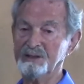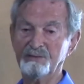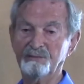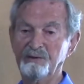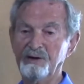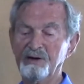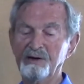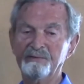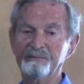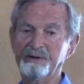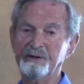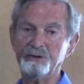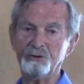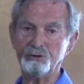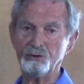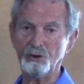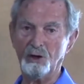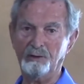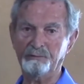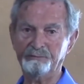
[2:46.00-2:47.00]
it's very, very
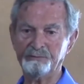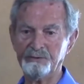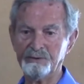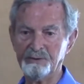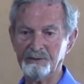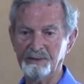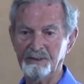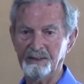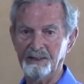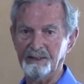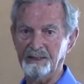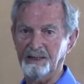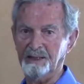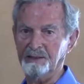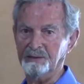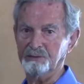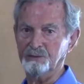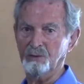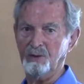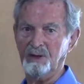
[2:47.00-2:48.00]
soft.
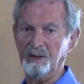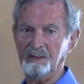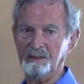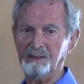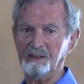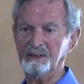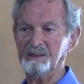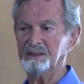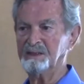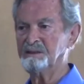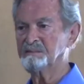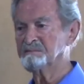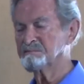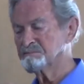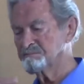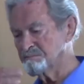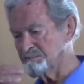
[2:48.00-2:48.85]
You hardly